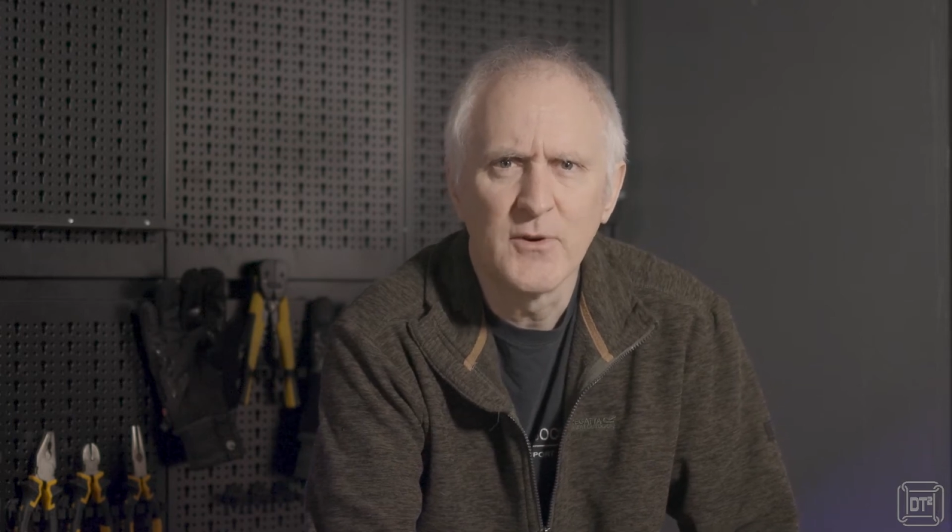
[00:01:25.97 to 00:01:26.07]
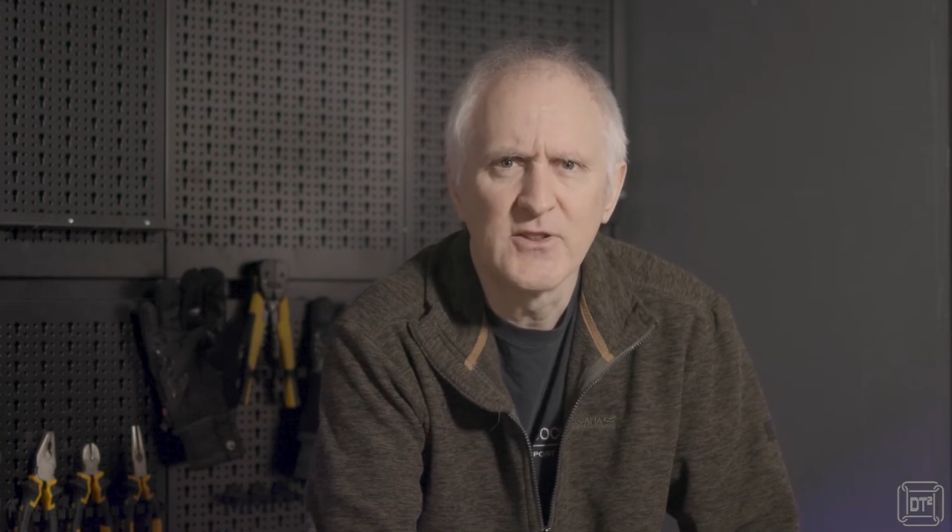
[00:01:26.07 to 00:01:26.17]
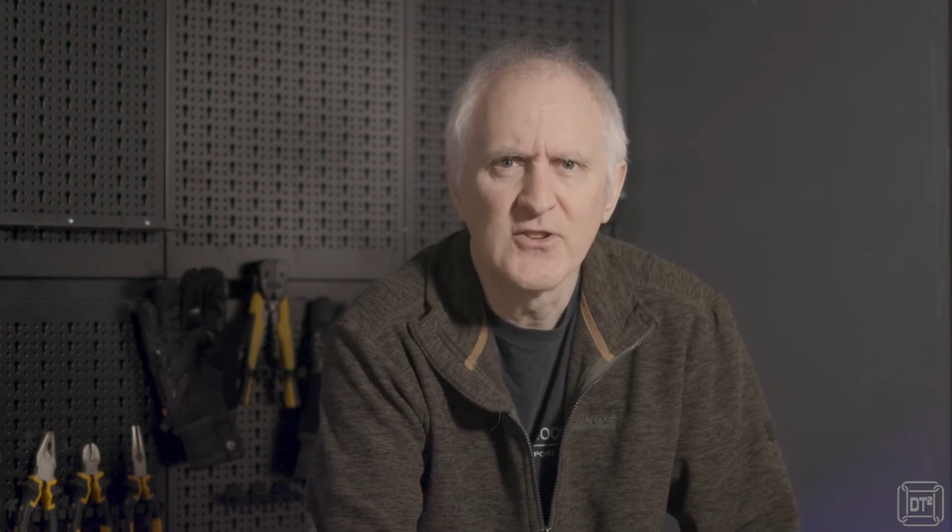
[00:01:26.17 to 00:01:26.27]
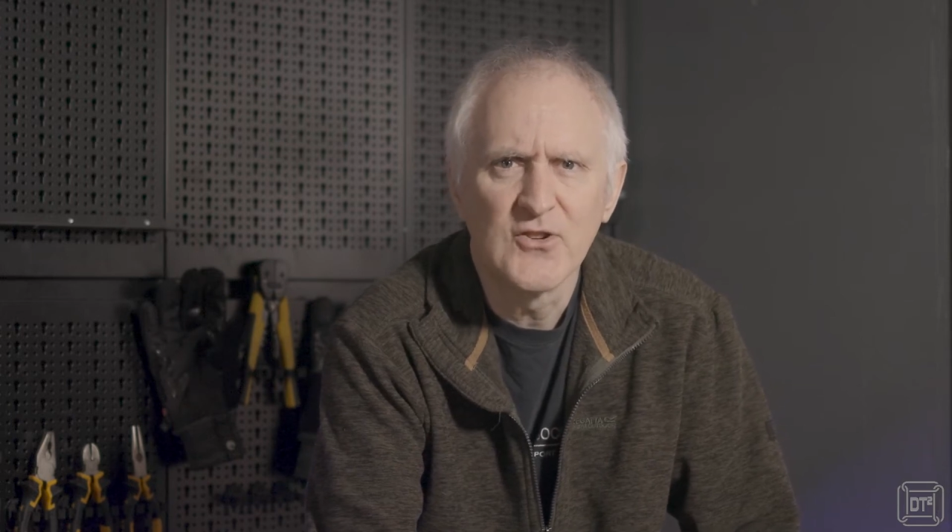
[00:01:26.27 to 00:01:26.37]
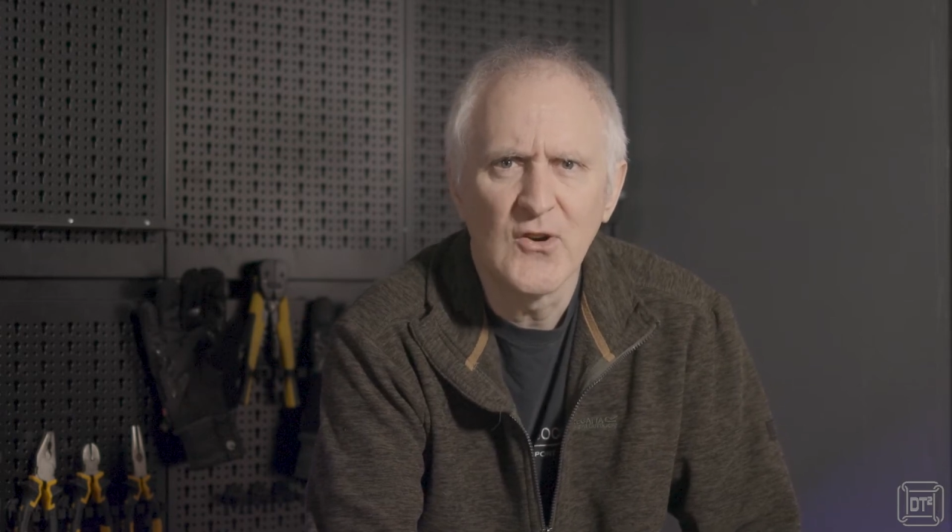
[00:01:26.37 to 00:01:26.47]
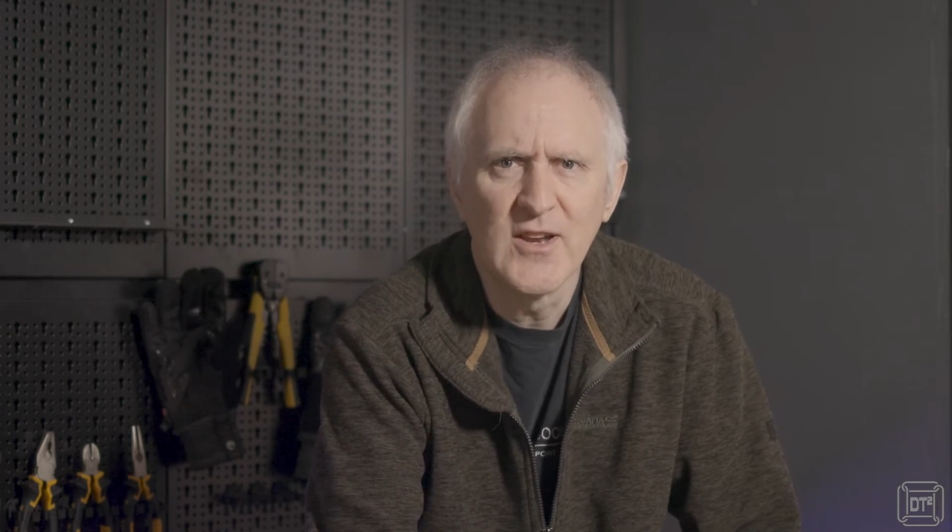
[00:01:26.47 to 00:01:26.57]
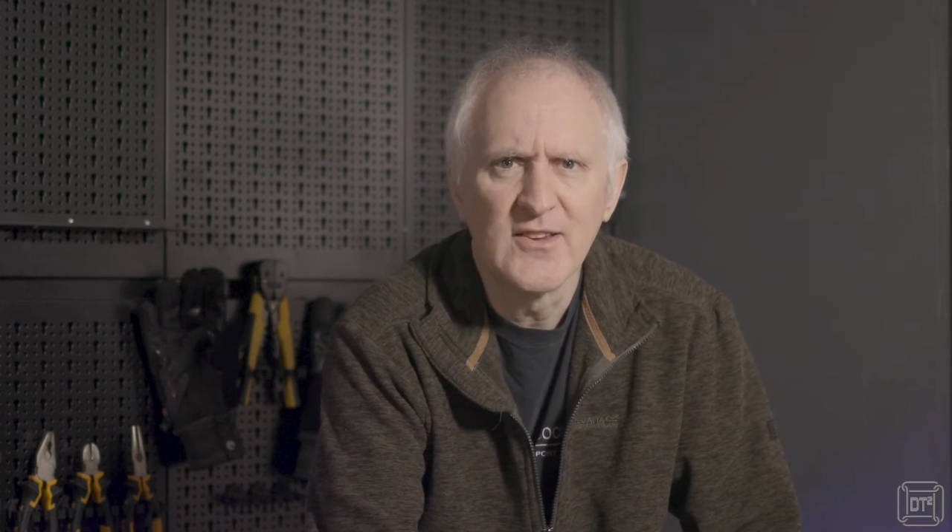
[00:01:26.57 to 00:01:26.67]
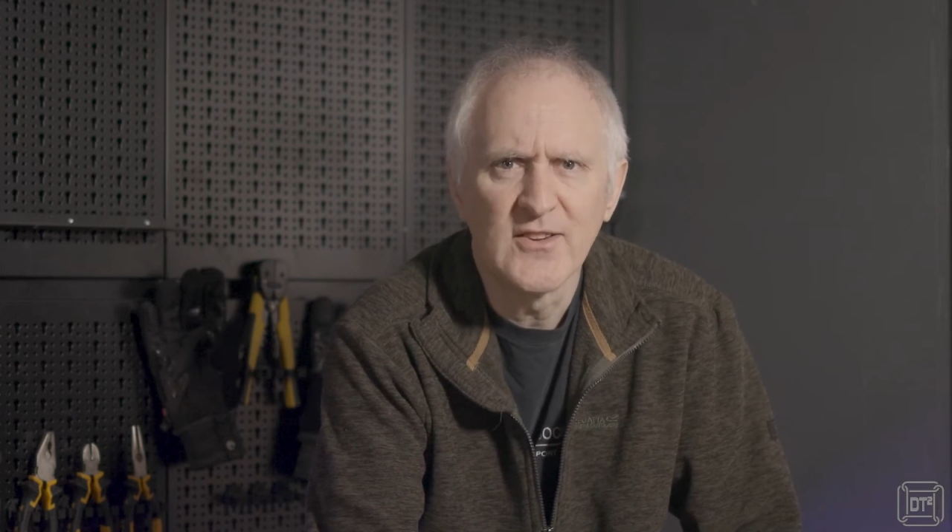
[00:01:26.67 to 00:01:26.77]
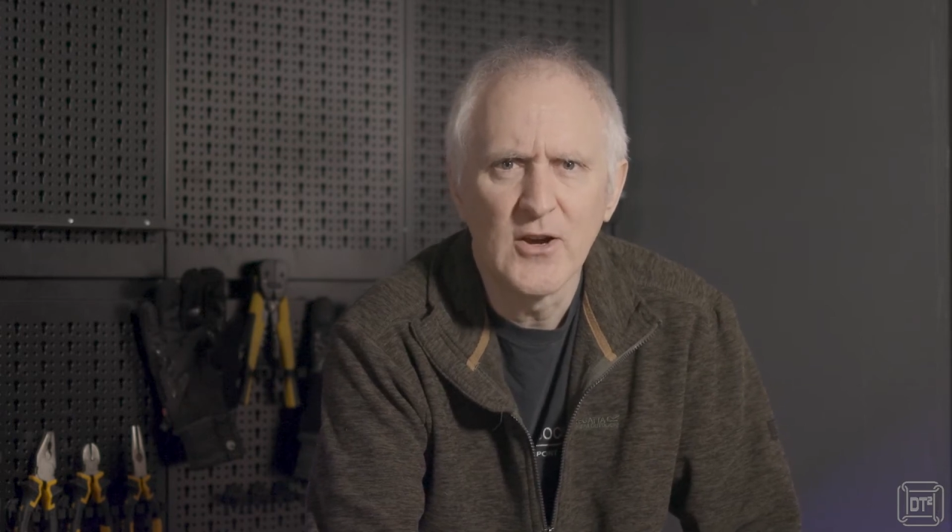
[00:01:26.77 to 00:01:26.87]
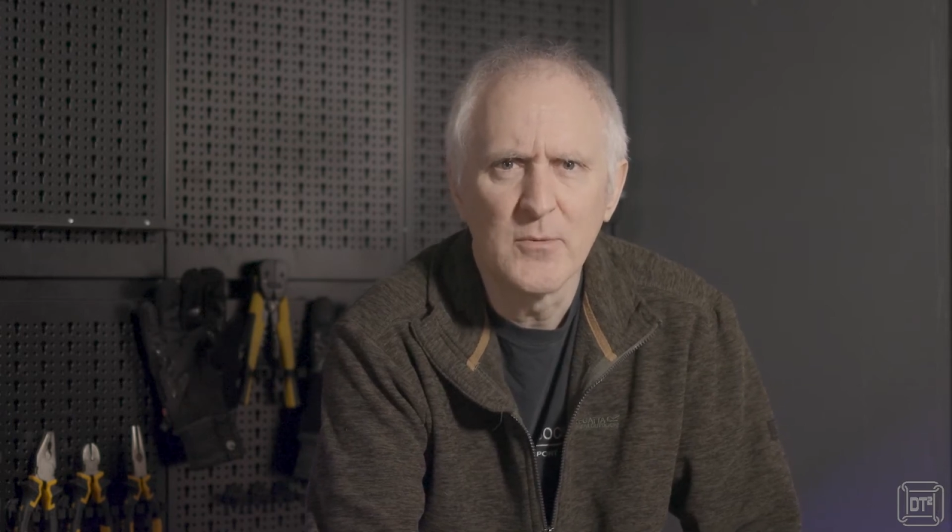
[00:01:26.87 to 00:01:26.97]
when the toilet
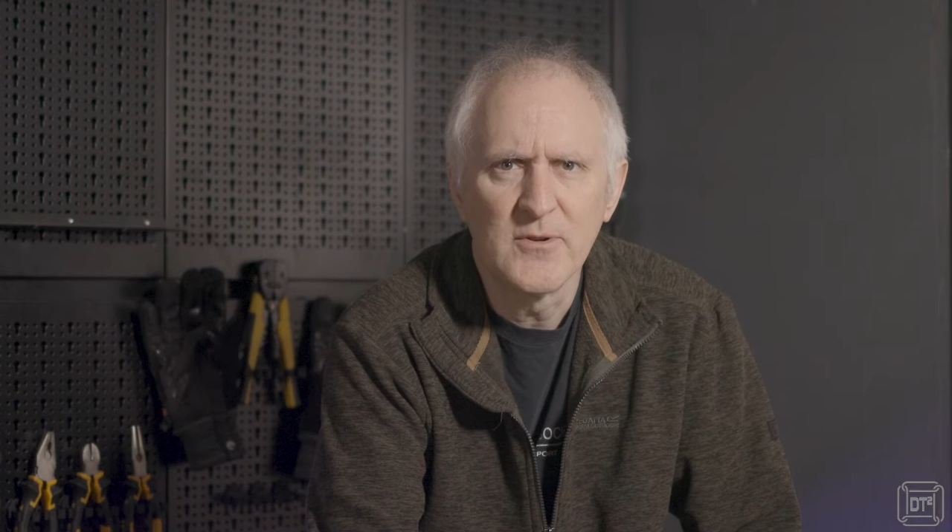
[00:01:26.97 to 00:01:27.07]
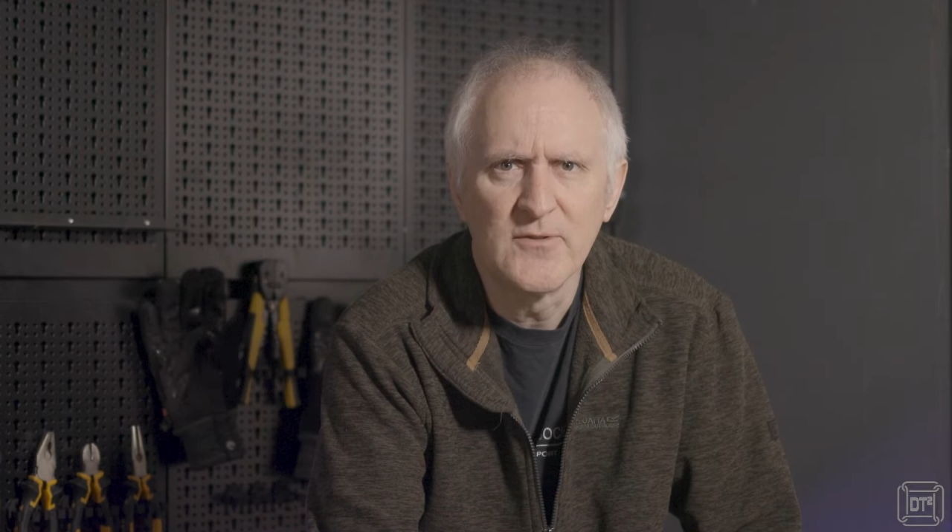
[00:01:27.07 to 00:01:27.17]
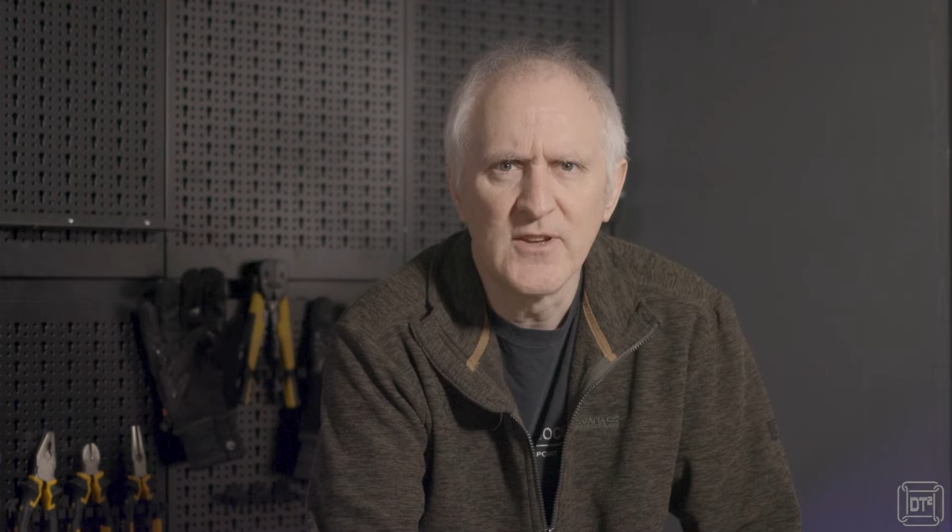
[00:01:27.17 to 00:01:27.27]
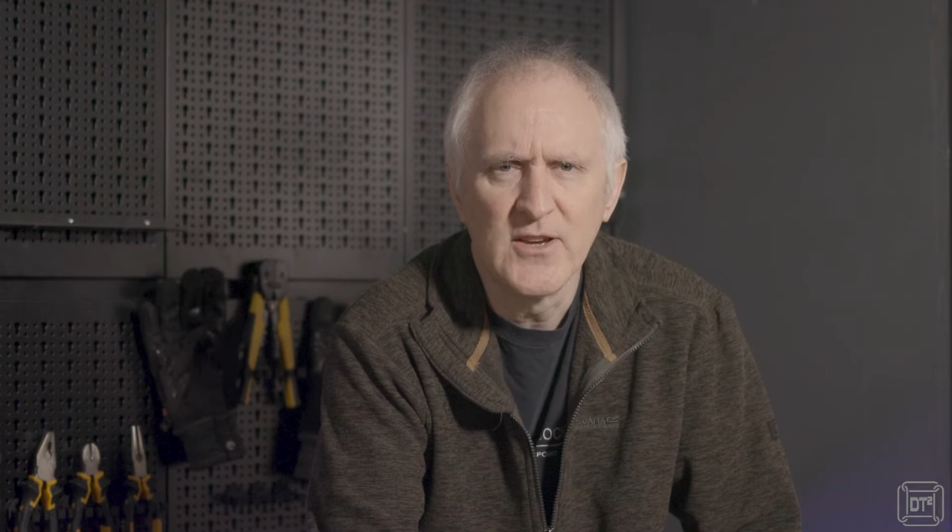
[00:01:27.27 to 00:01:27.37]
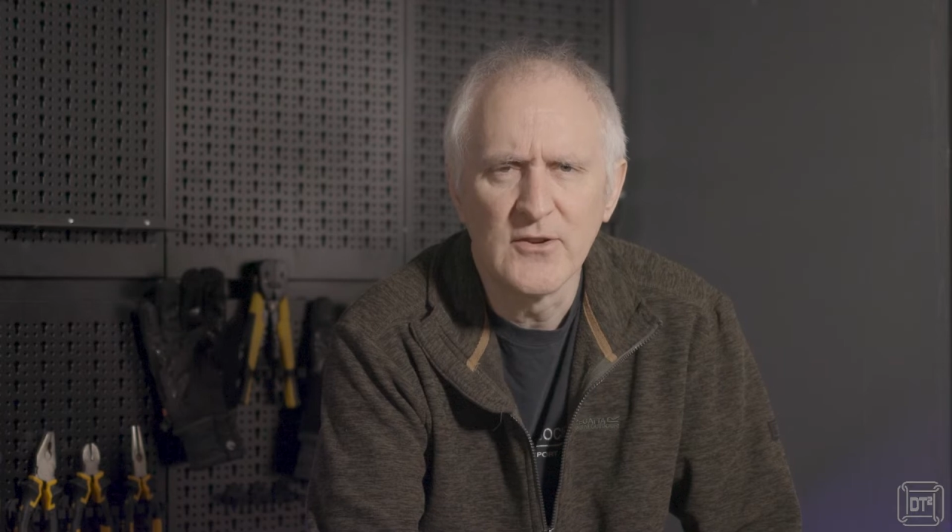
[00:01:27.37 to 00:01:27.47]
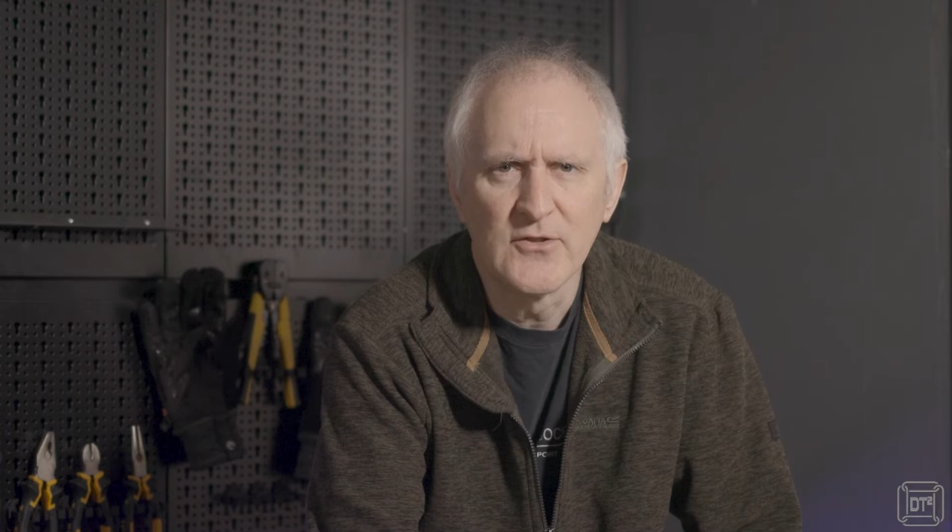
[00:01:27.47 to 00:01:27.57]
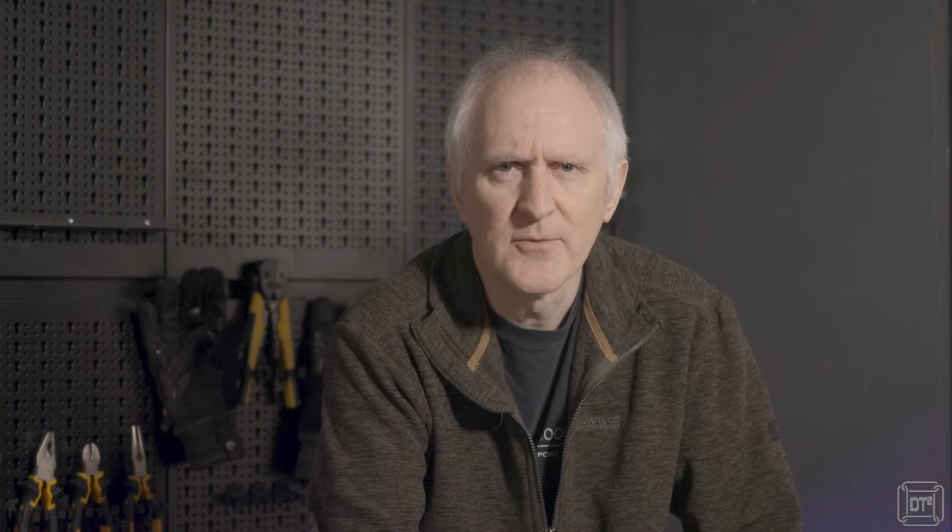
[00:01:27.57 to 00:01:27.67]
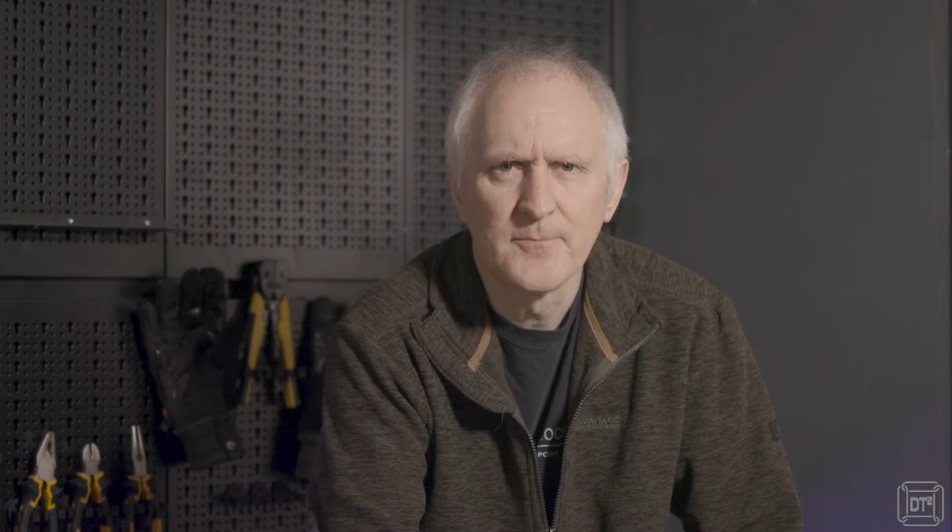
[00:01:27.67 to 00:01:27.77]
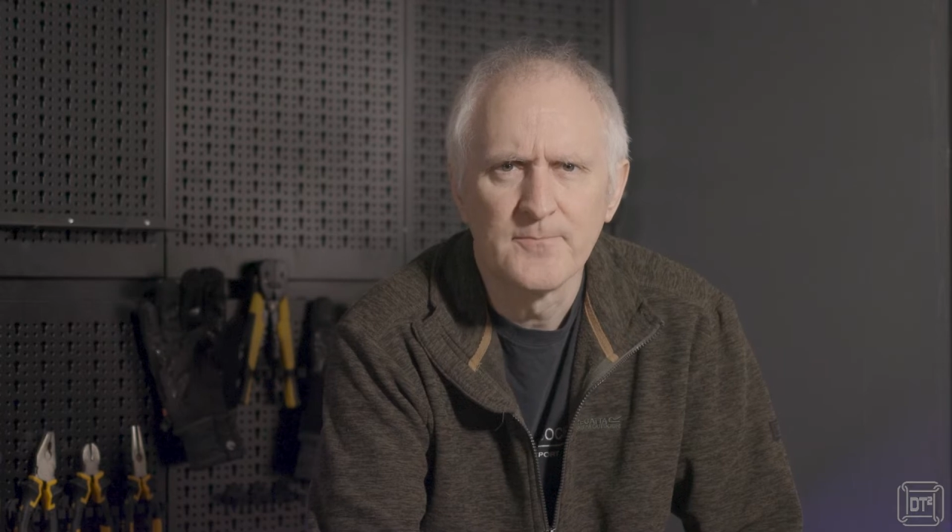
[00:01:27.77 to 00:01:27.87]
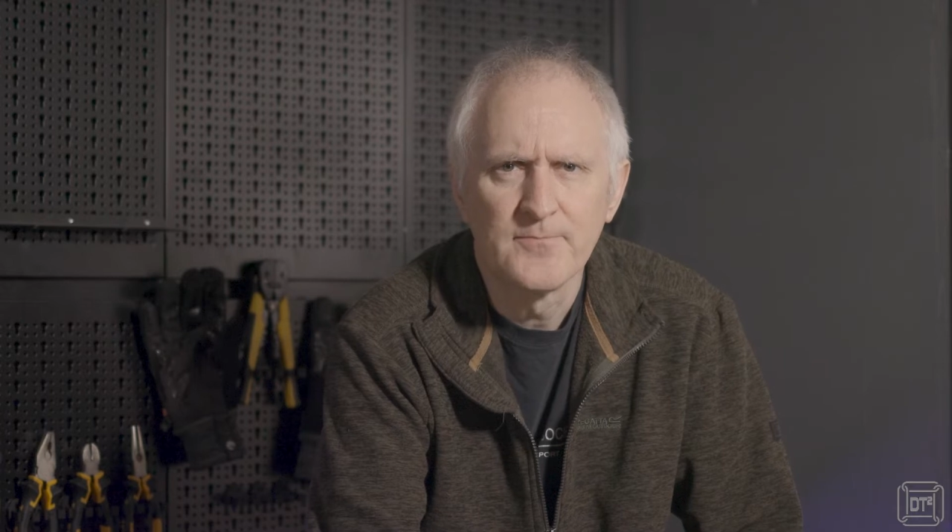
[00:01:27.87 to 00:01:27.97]
is open for use.